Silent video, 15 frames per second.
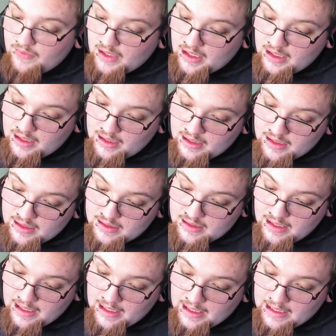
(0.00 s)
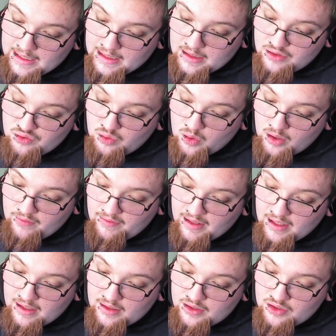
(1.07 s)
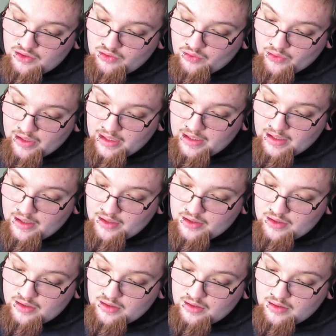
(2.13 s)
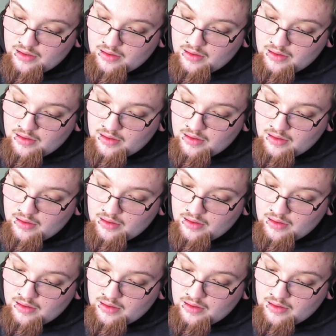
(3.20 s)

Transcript: It is a 12 gauge 3-inch.